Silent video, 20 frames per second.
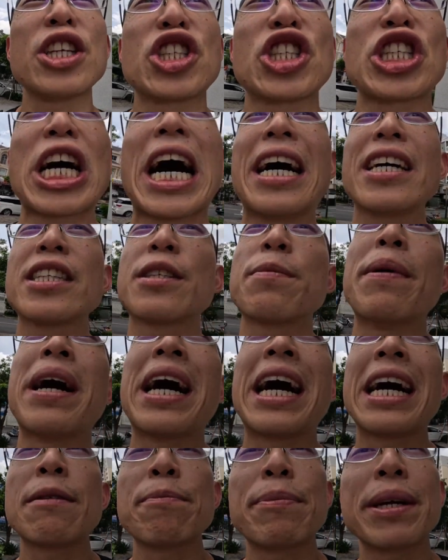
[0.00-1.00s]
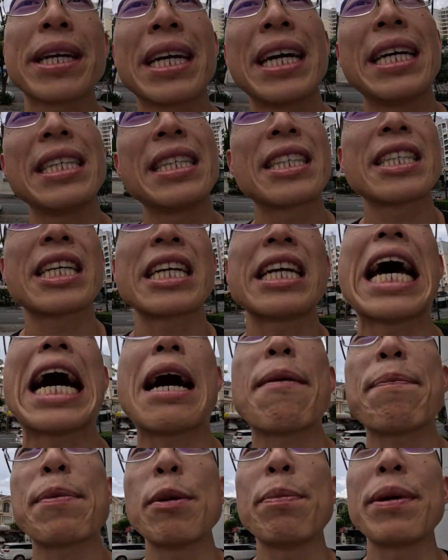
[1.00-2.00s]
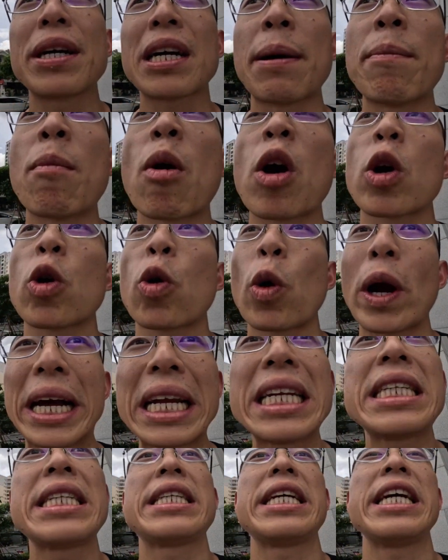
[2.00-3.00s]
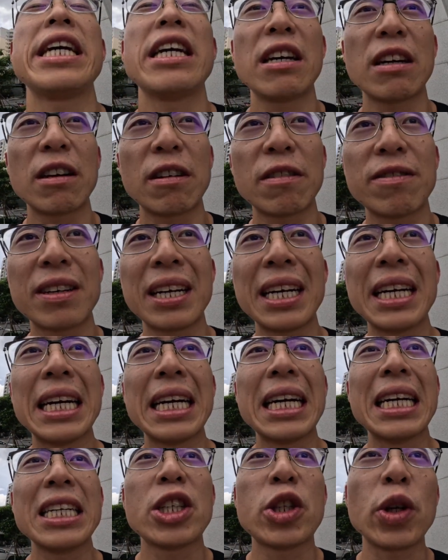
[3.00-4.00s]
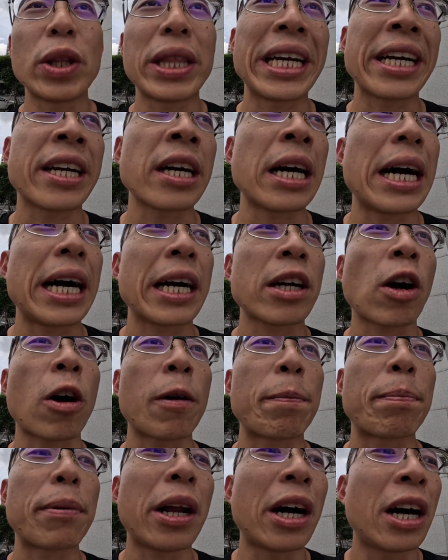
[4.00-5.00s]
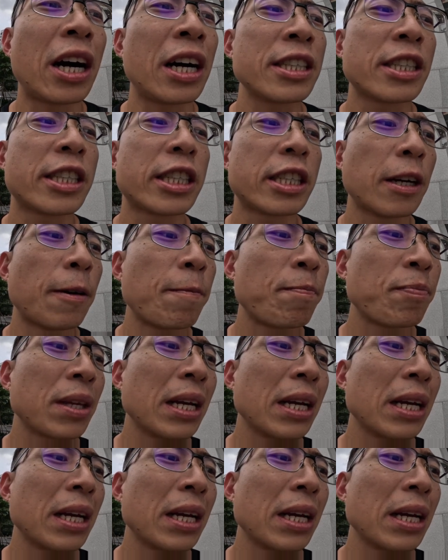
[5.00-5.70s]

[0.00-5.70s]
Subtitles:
this child's mind because it's going to help you become more creative, to think carte blanche.